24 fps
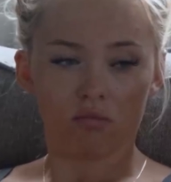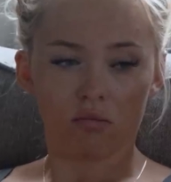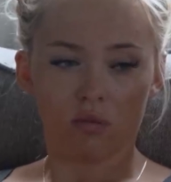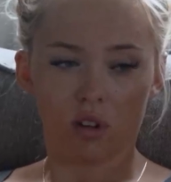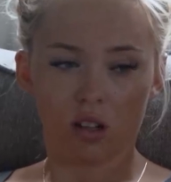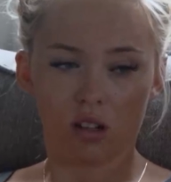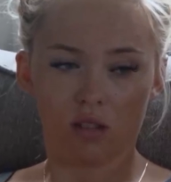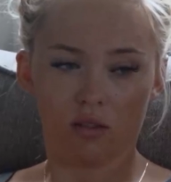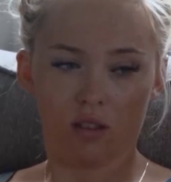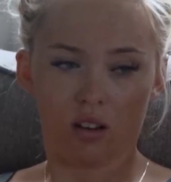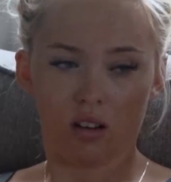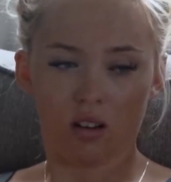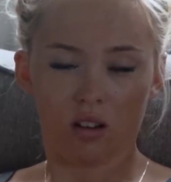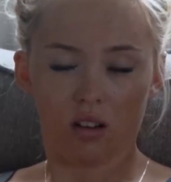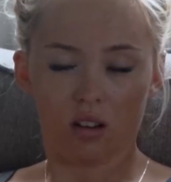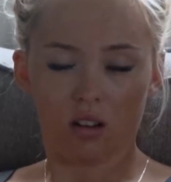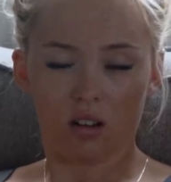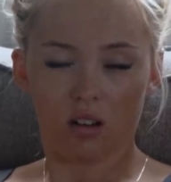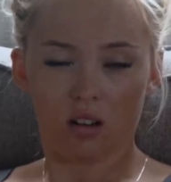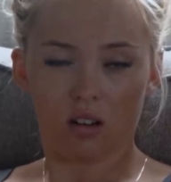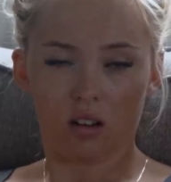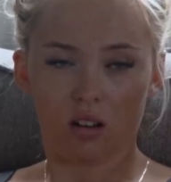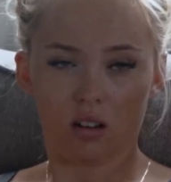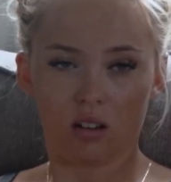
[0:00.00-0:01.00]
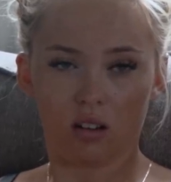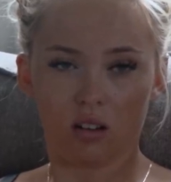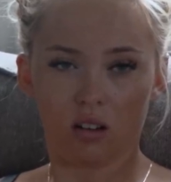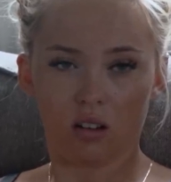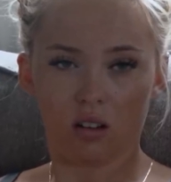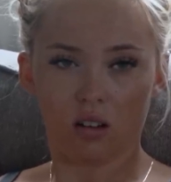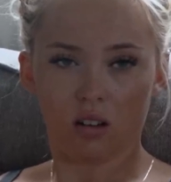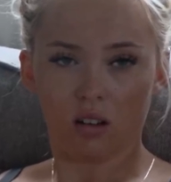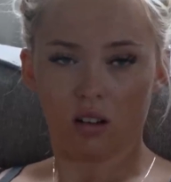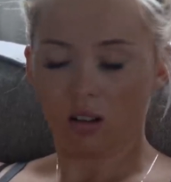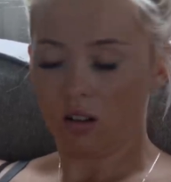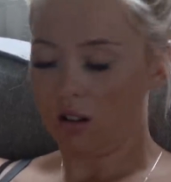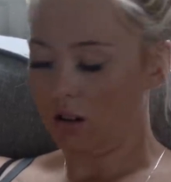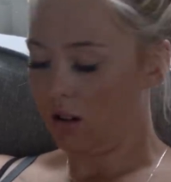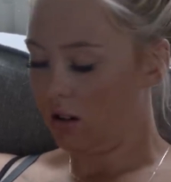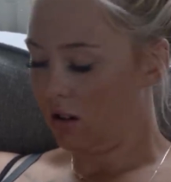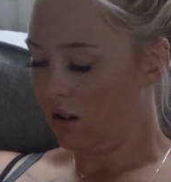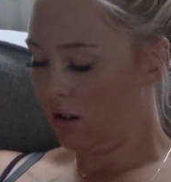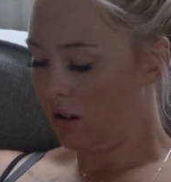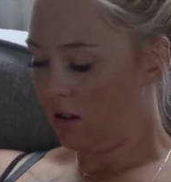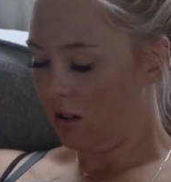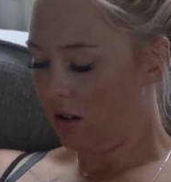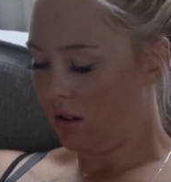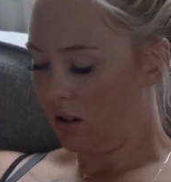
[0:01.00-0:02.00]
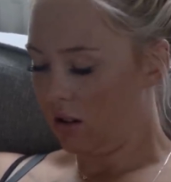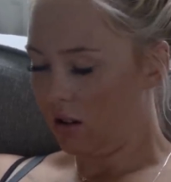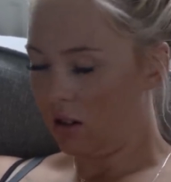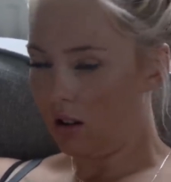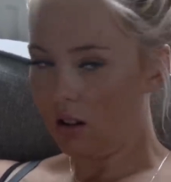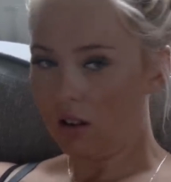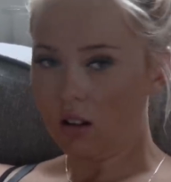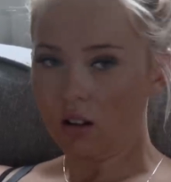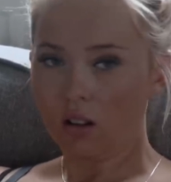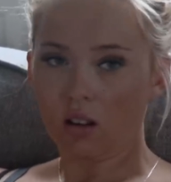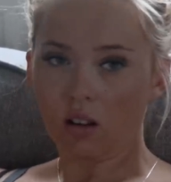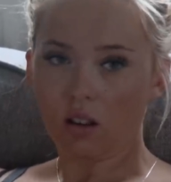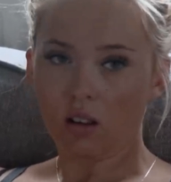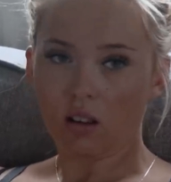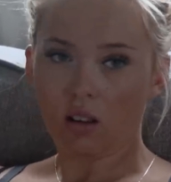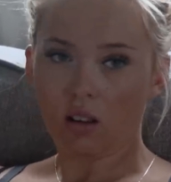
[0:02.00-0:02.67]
What's wrong? A little love